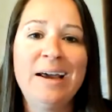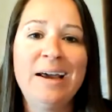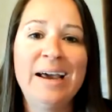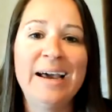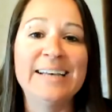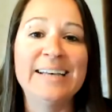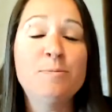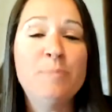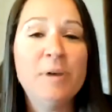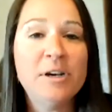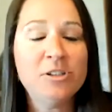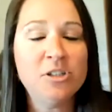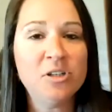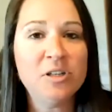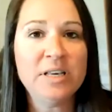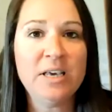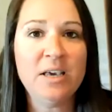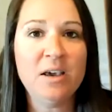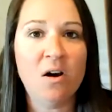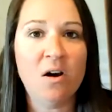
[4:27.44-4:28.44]

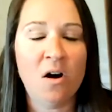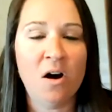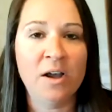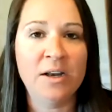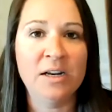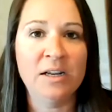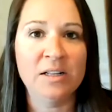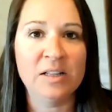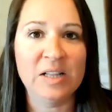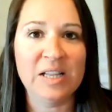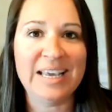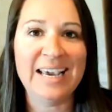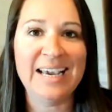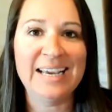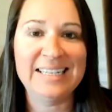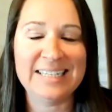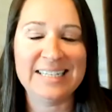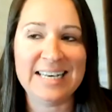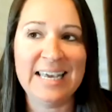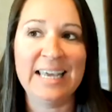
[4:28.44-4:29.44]
especially on
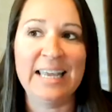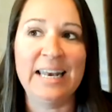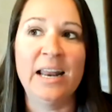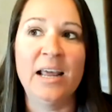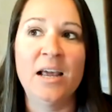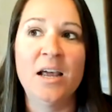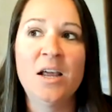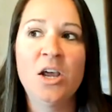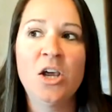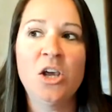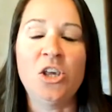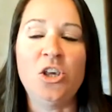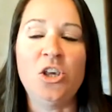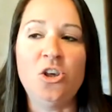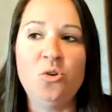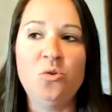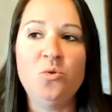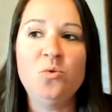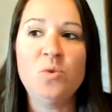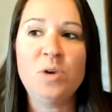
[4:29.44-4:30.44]
LinkedIn,
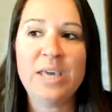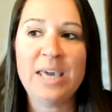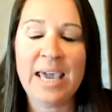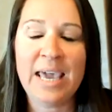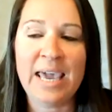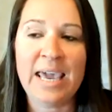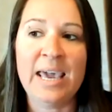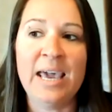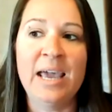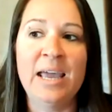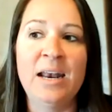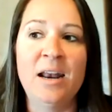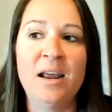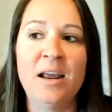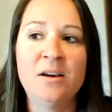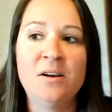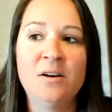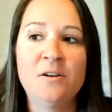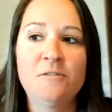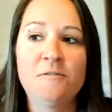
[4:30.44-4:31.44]
you can
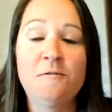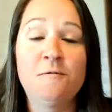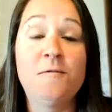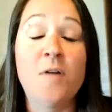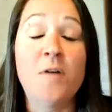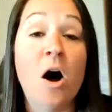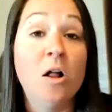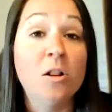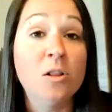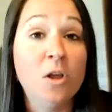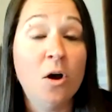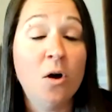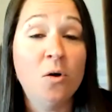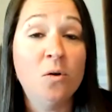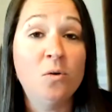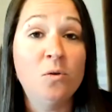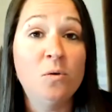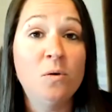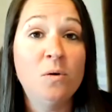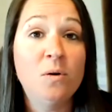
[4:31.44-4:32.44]

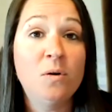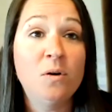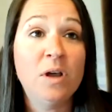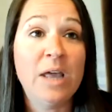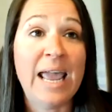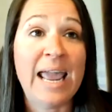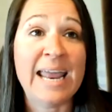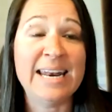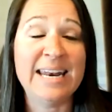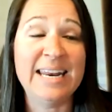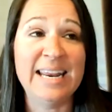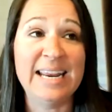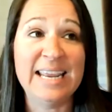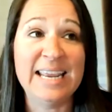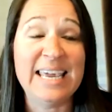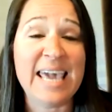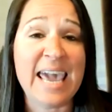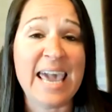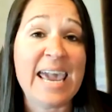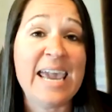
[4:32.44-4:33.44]
follow and
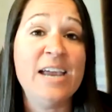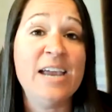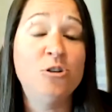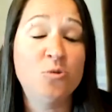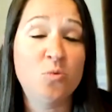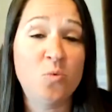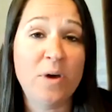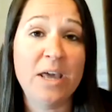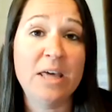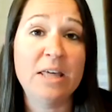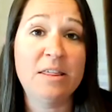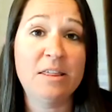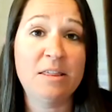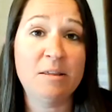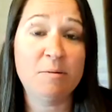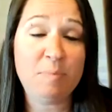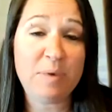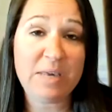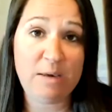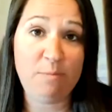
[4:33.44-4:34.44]
engage with
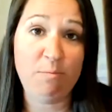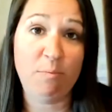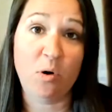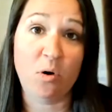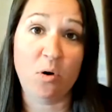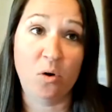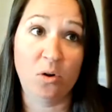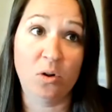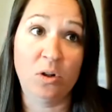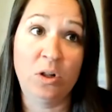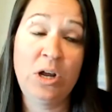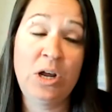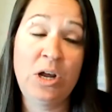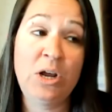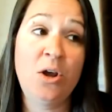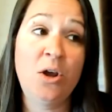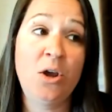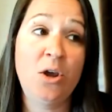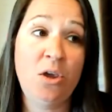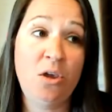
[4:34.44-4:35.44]
people
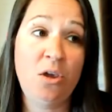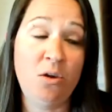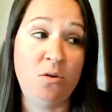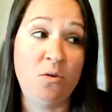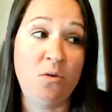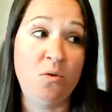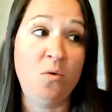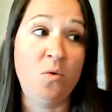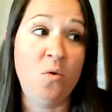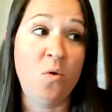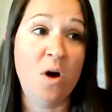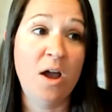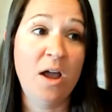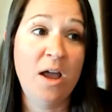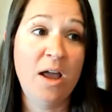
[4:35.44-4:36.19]
who